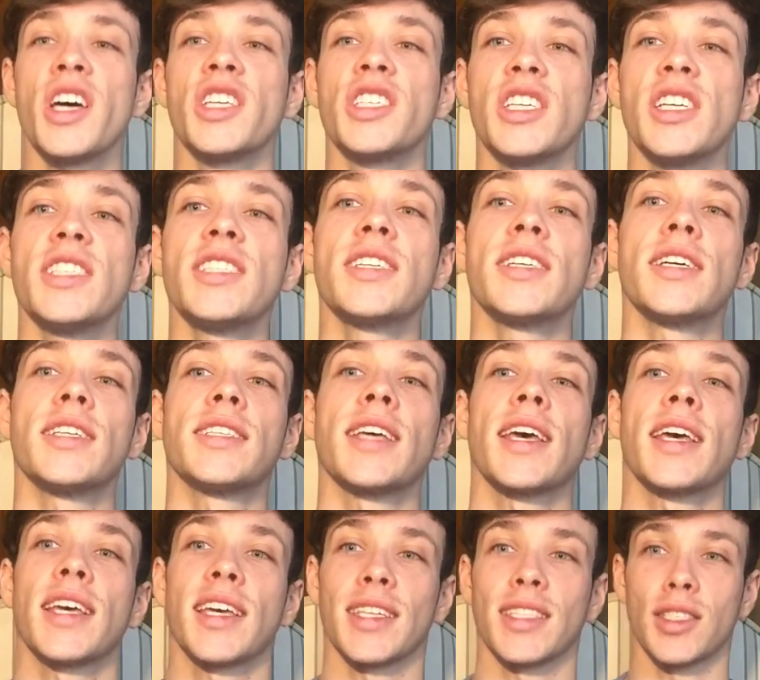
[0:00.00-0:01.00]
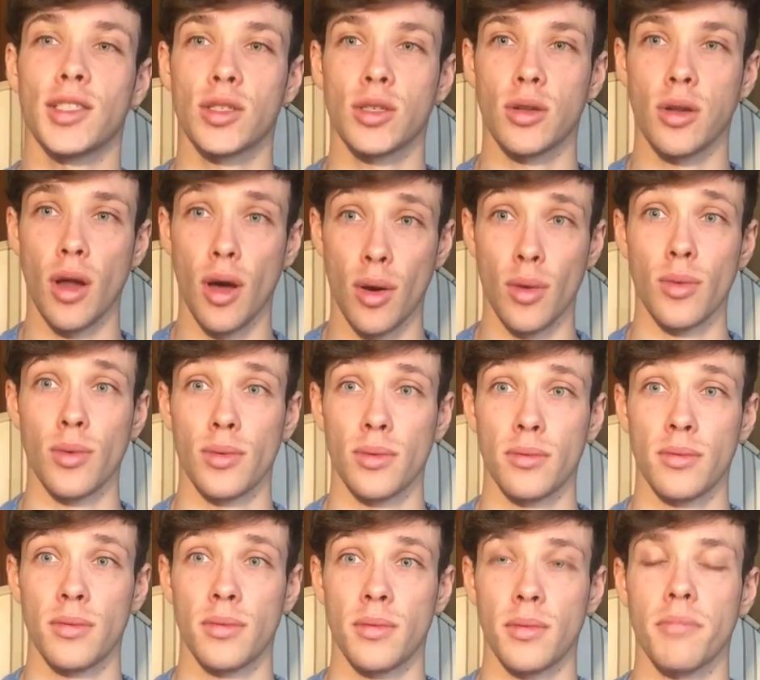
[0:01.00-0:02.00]
she's going to take it slow
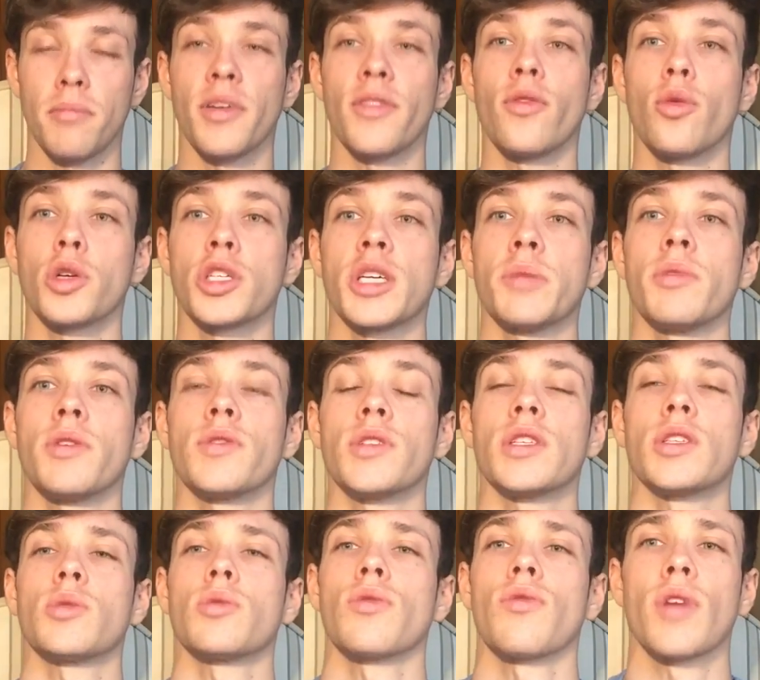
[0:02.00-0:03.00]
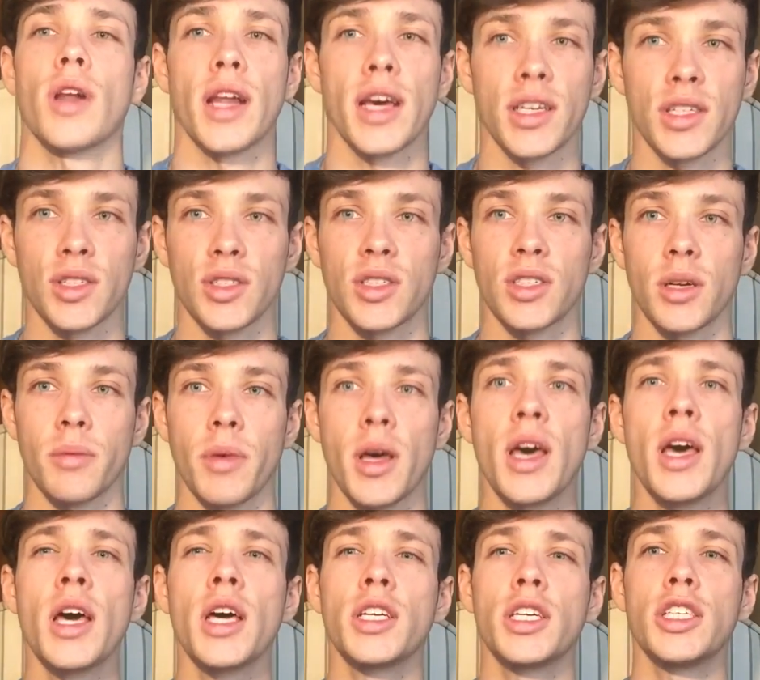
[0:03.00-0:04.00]
before she moves into a relationship.
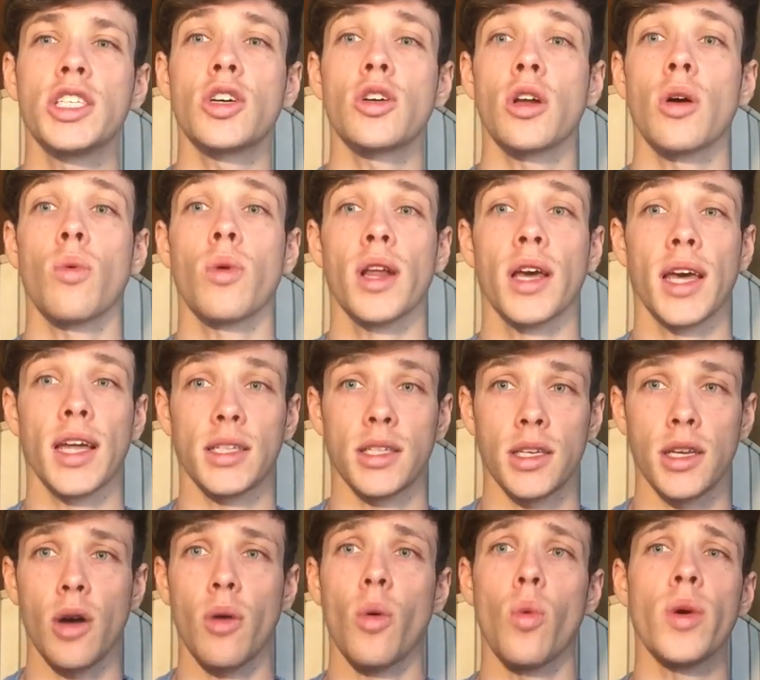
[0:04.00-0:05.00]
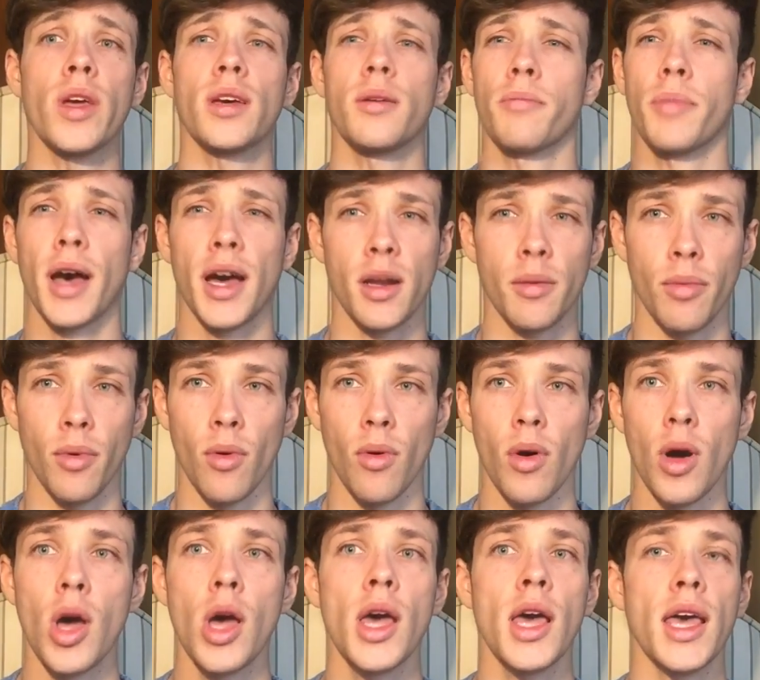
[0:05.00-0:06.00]
She's going to want to get to know, are we compatible?
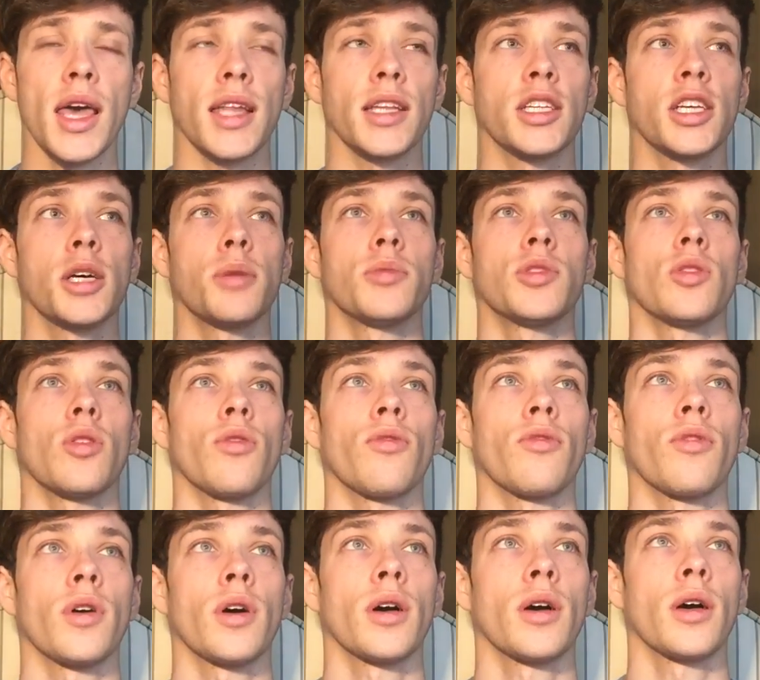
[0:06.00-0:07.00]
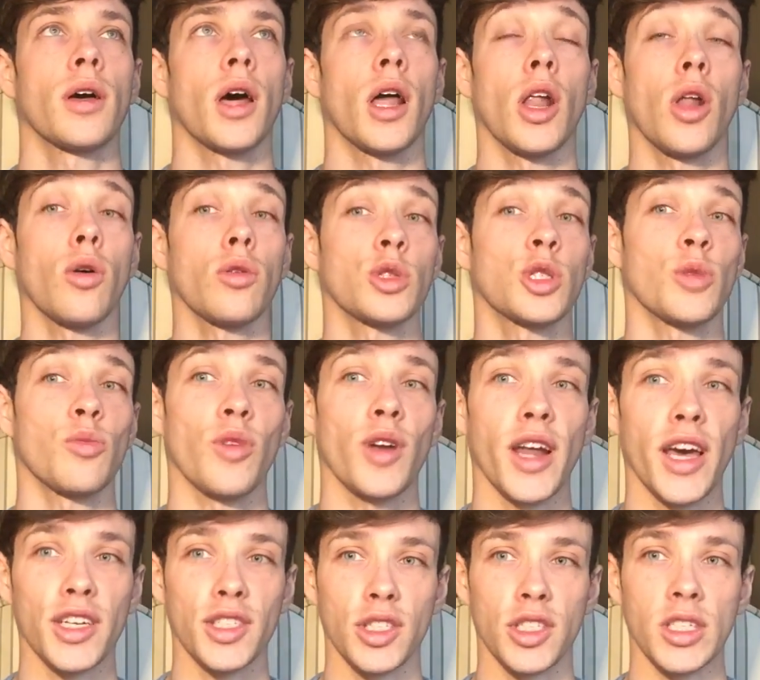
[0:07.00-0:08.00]
In terms of long-term
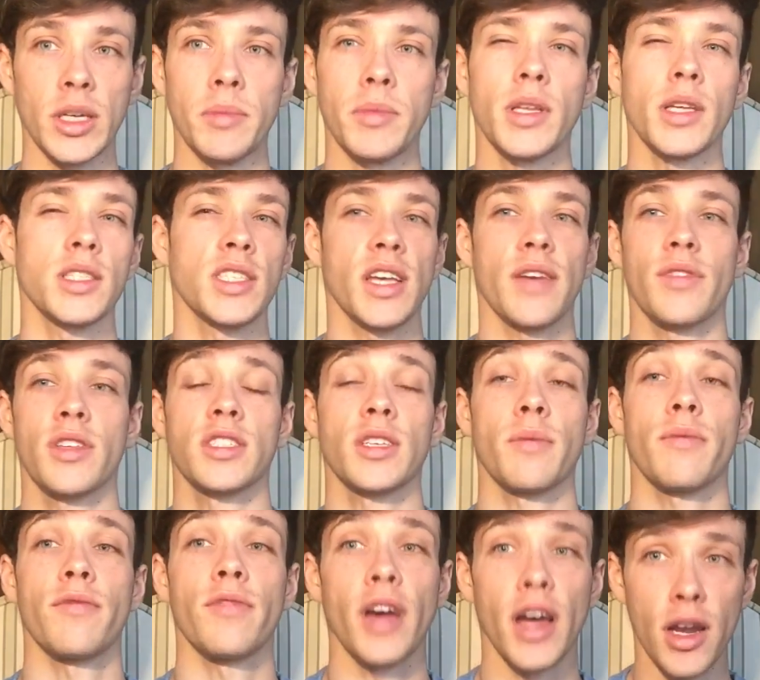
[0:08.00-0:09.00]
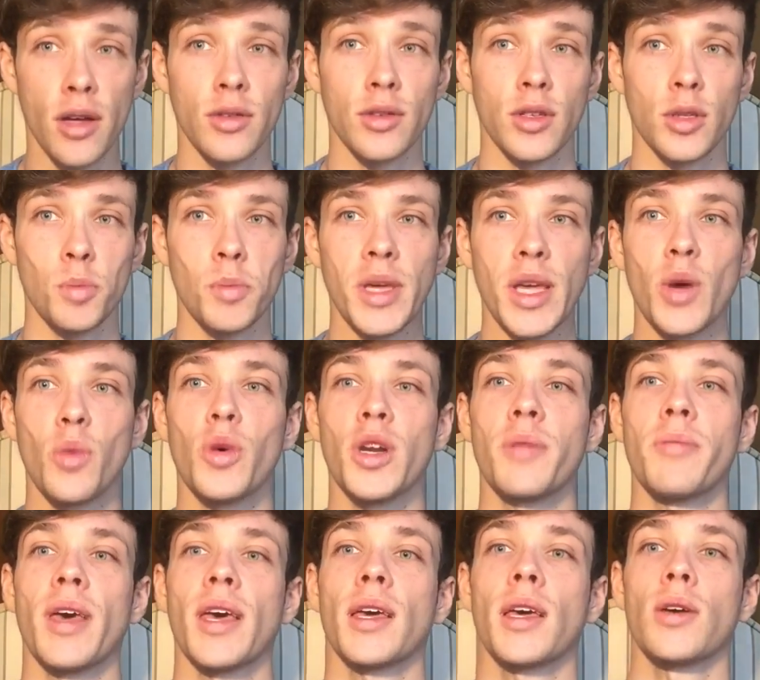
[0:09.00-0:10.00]
relationship, does he have the same values as me? Would he
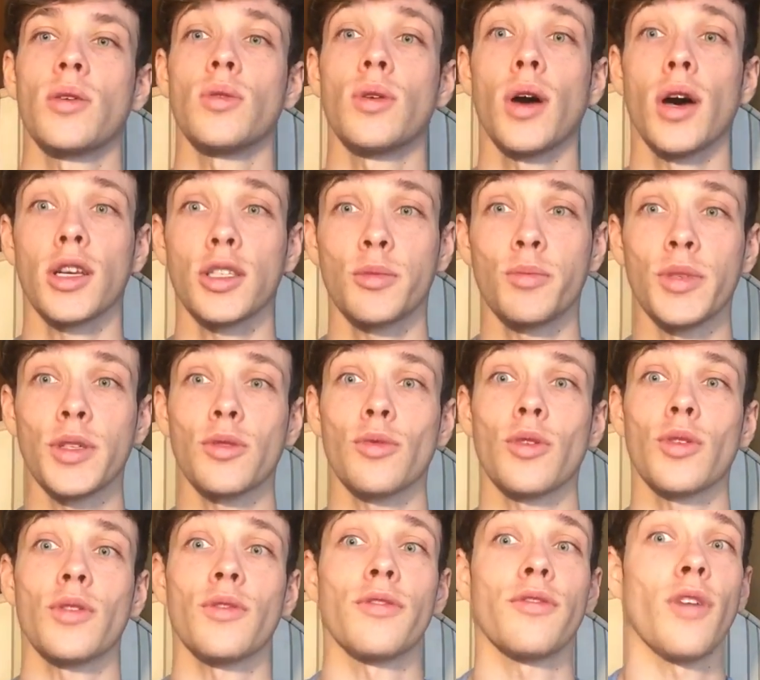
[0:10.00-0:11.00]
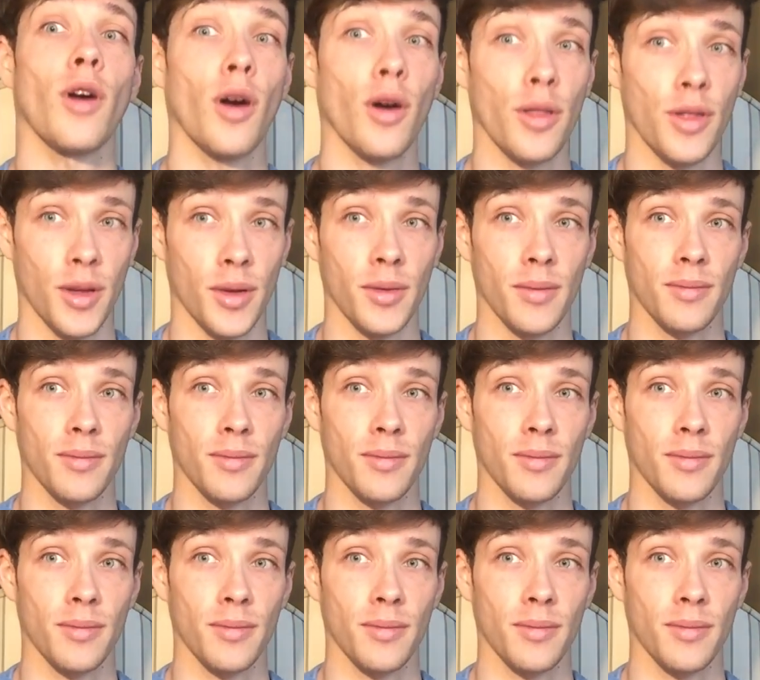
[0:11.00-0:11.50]
make a good husband or a good father?